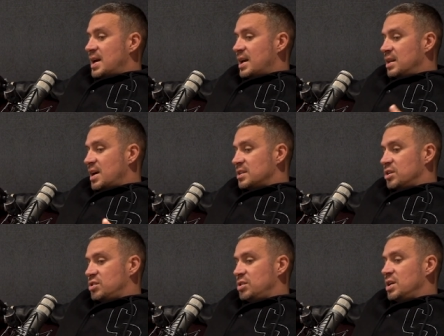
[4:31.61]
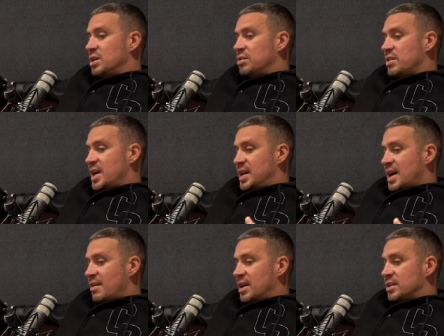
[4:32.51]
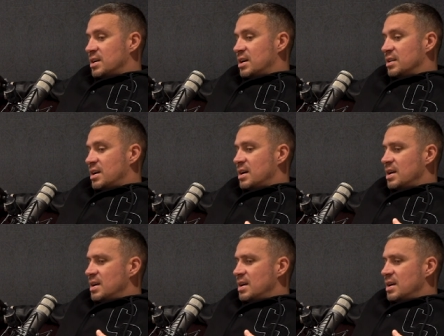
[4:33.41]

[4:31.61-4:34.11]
had the likes of Julian Gray, Gary Alexander,